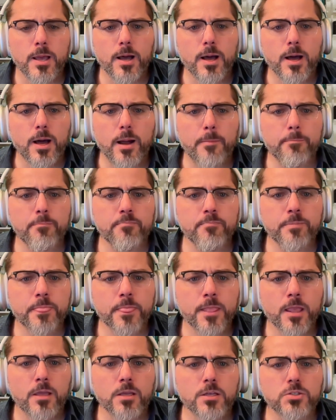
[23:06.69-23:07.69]
Um,
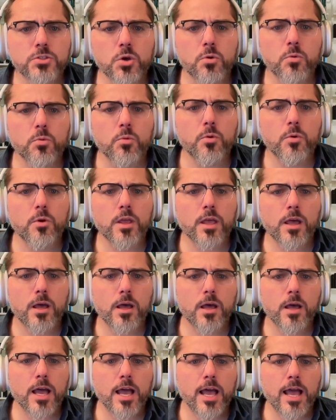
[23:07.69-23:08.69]
so,
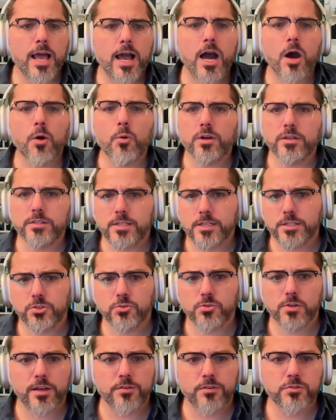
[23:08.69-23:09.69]
uh, how else has
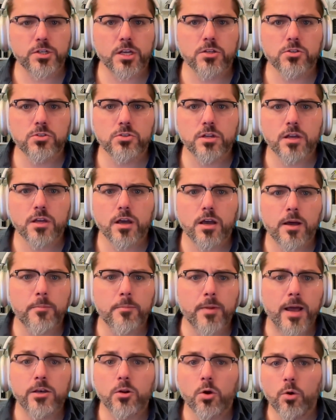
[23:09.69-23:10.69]
your life changed? Um,
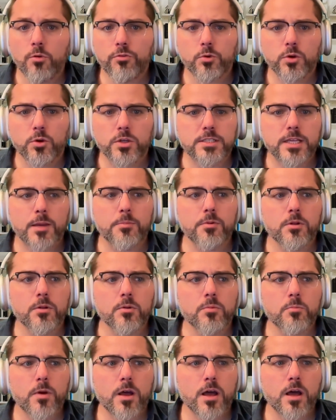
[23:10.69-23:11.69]
I know, for
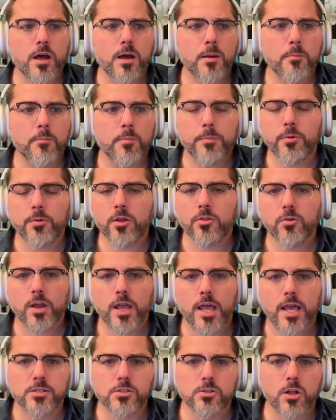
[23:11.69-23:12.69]
example, uh, my brother
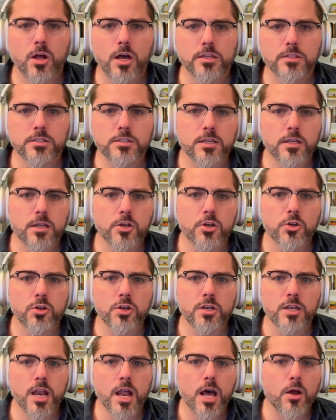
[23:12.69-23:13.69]
has lost
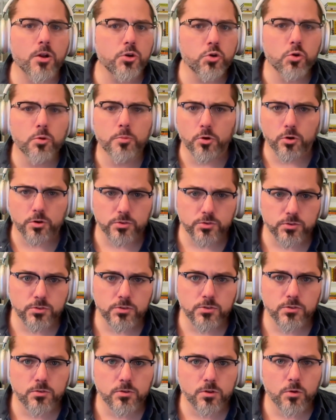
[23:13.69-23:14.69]
numerous
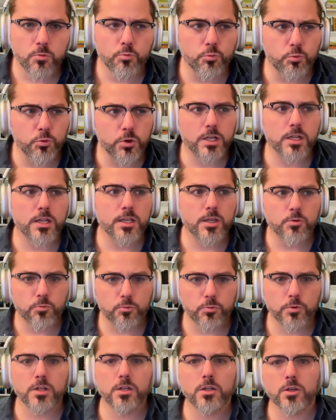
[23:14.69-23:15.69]
really,
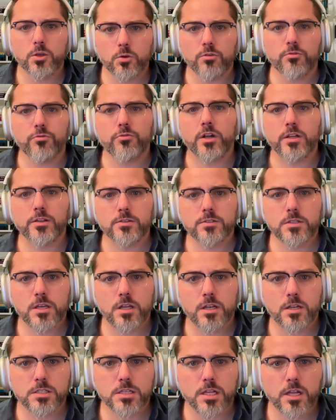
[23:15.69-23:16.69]
really good friends
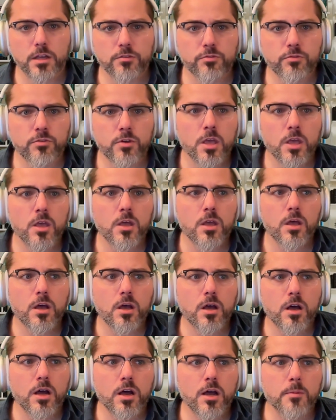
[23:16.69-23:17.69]
in his life
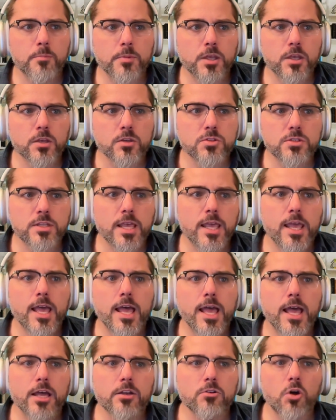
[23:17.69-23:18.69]
uh, because they
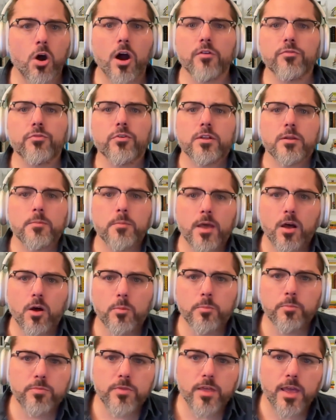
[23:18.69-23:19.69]
had offered him
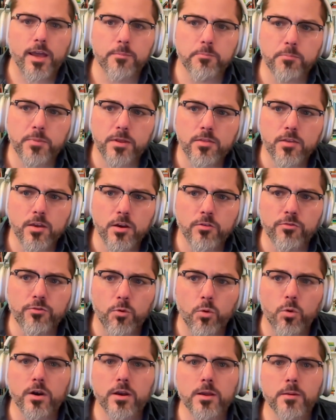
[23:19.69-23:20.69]
help. They had been there
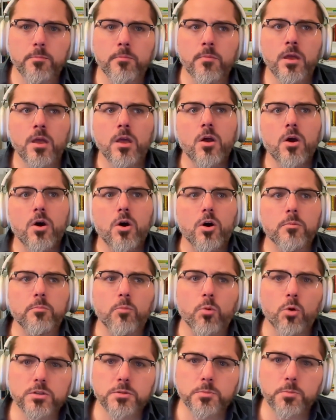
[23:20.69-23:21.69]
for him on
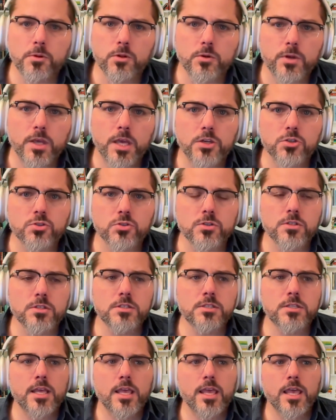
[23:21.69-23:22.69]
multiple
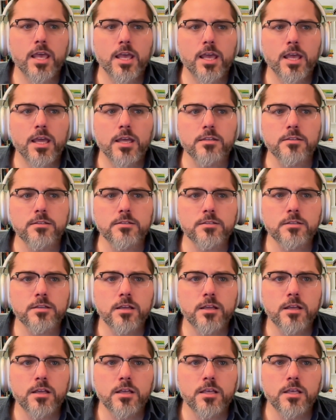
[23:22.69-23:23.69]
occasions, and
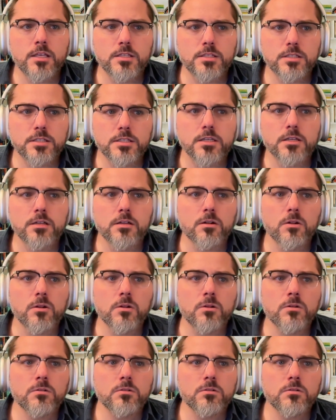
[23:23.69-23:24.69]
he
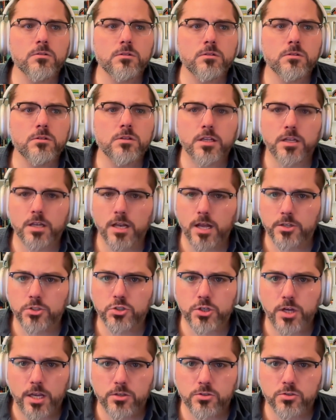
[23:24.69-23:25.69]
still did not
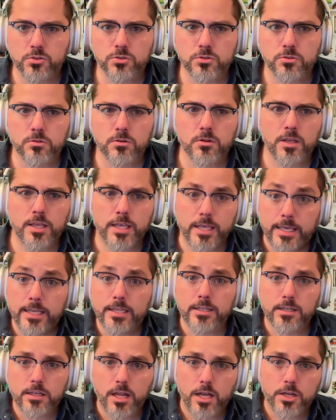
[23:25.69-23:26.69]
change. He
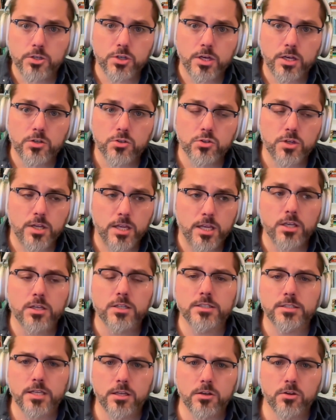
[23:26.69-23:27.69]
did not change. He
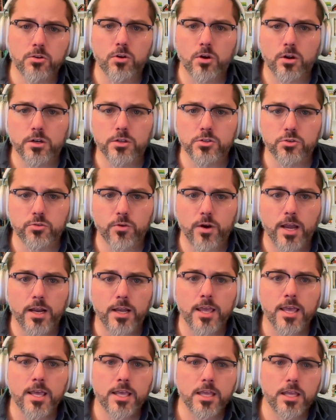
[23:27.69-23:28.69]
continued on his
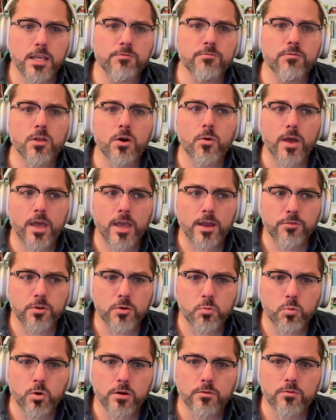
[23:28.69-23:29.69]
track, even though
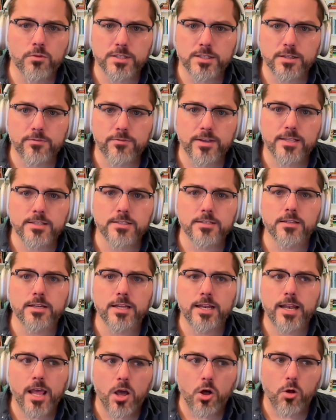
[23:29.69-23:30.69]
everyone was invested
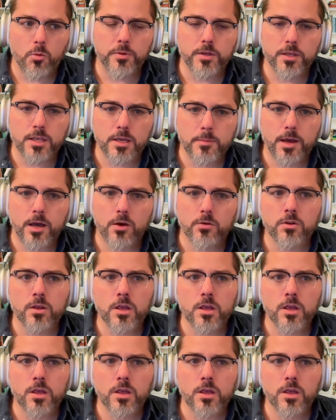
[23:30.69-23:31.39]
in helping him out.